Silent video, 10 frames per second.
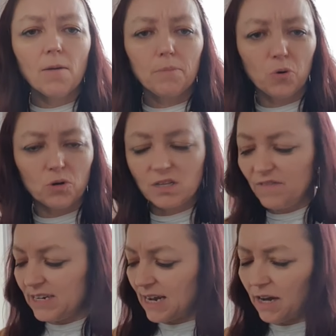Pause the
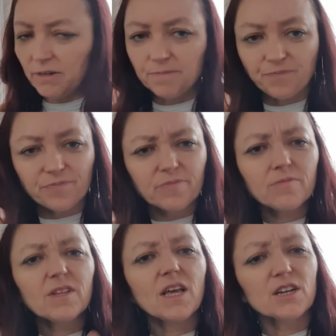video
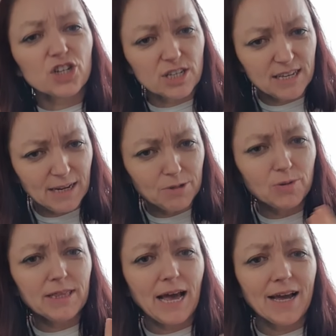and just keep
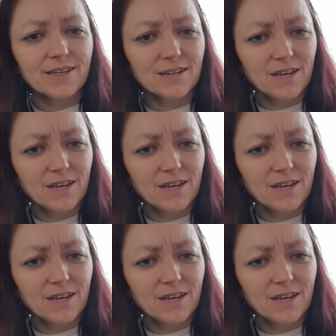doing that